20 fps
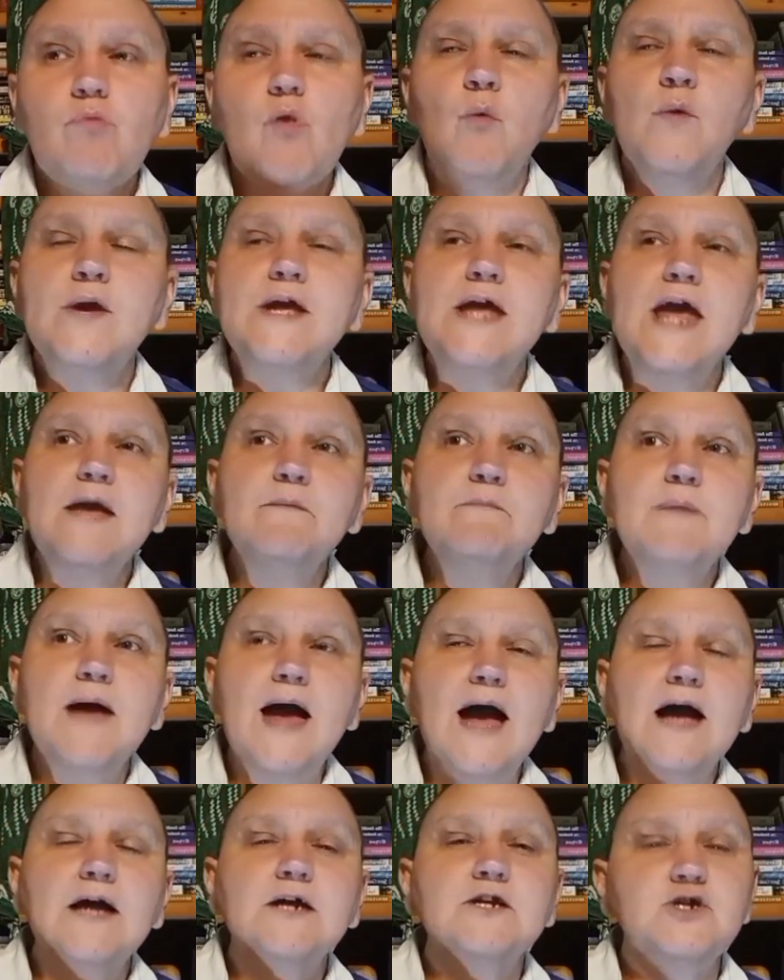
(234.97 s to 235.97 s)
We came
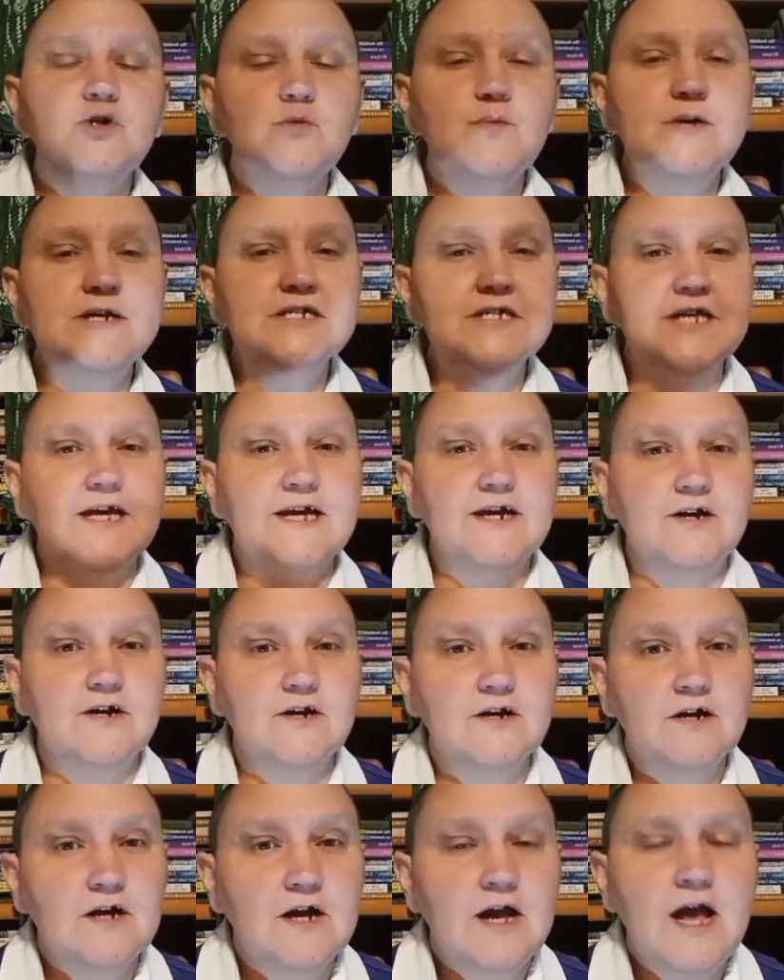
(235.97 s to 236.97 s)
back 2 weeks
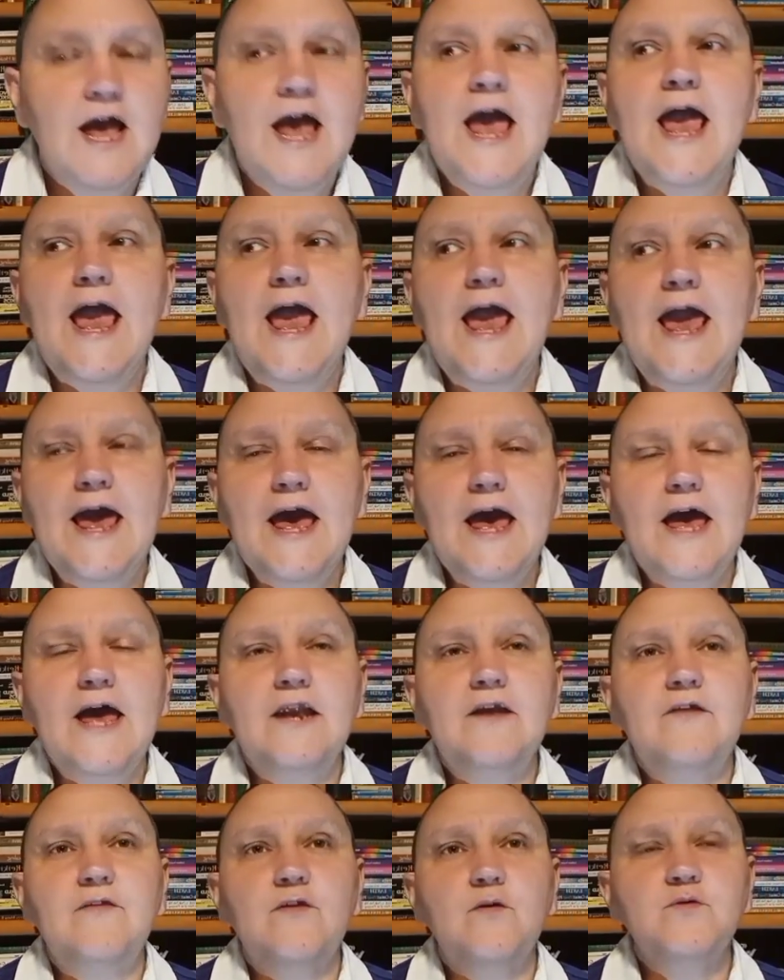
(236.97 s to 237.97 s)
later,
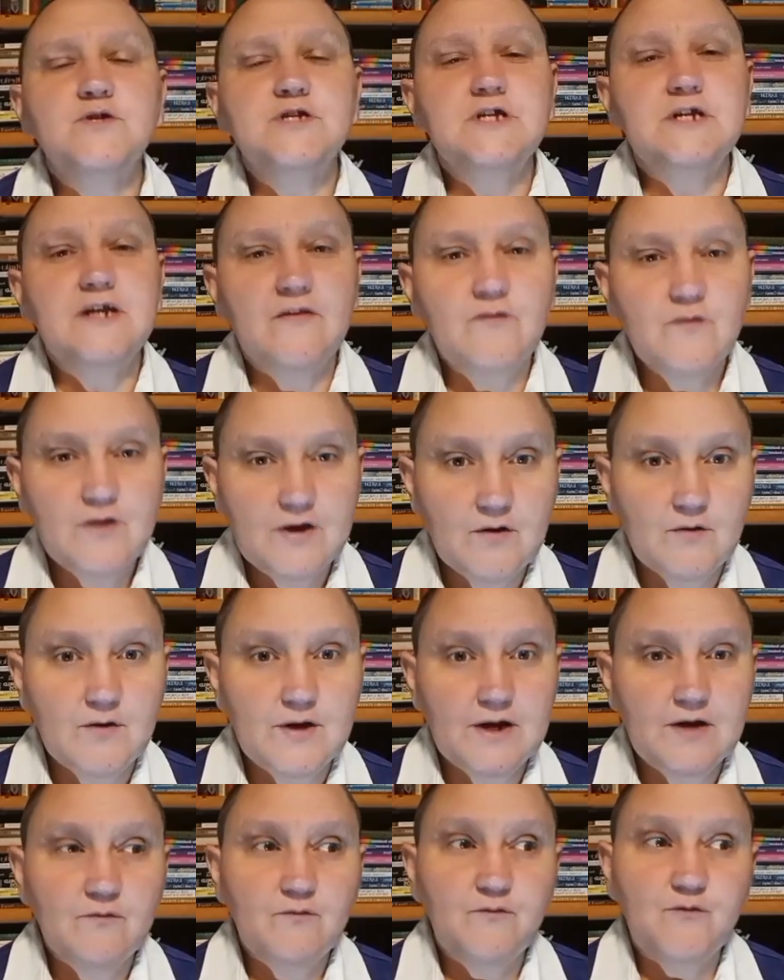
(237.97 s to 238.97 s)
and there was another
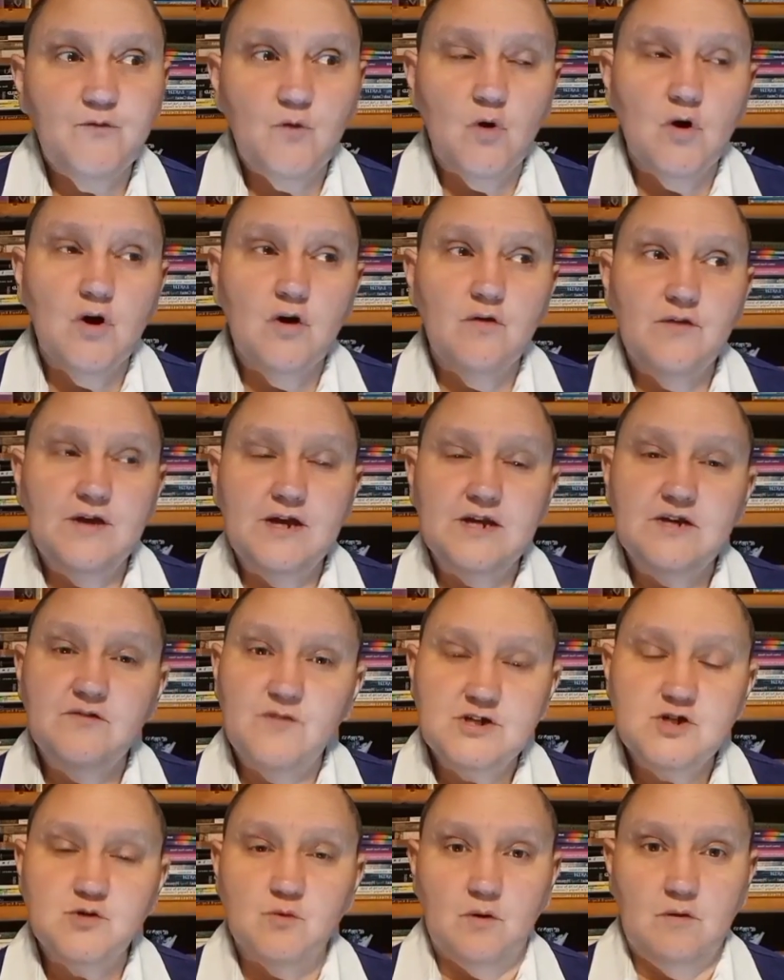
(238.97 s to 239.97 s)
hearing for the
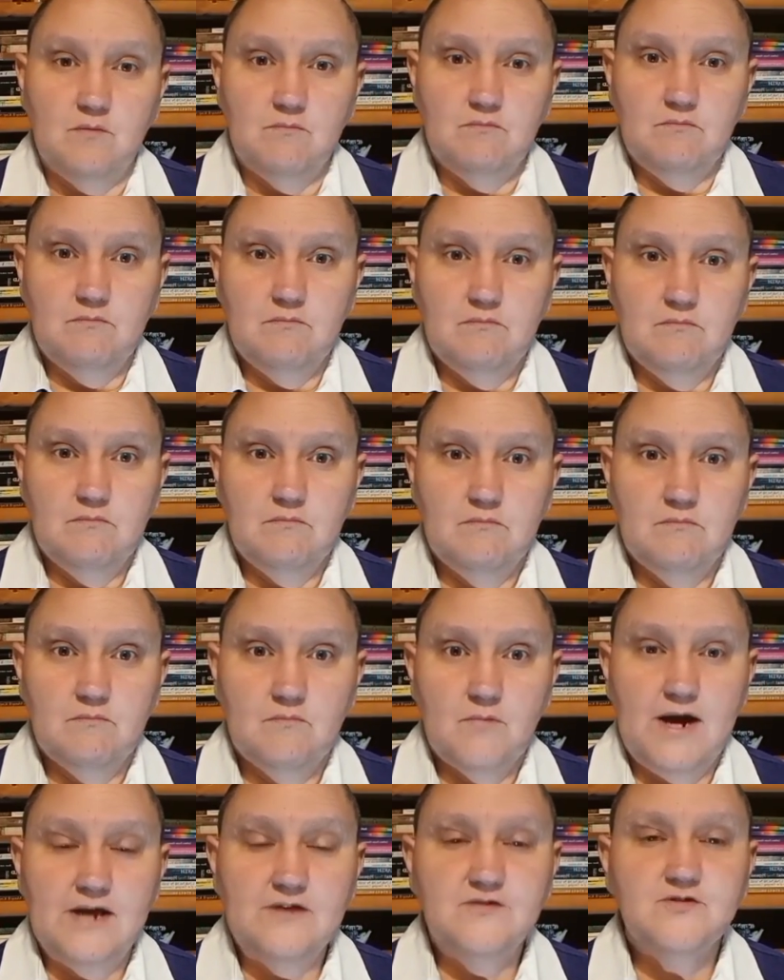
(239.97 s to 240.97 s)
individual,
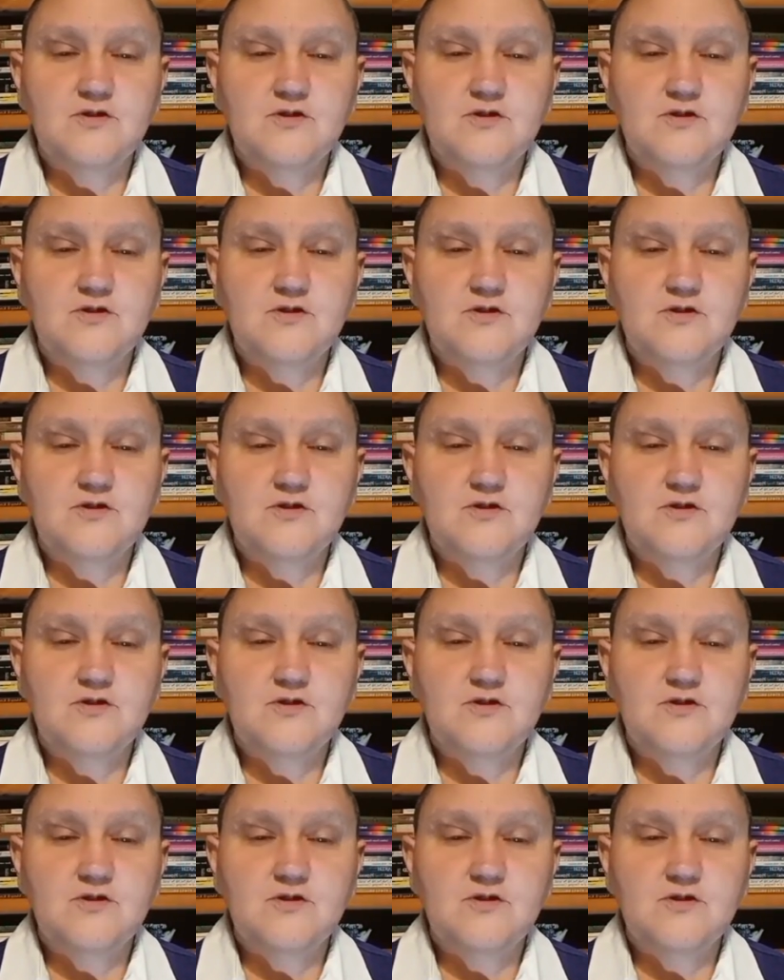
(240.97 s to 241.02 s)
right?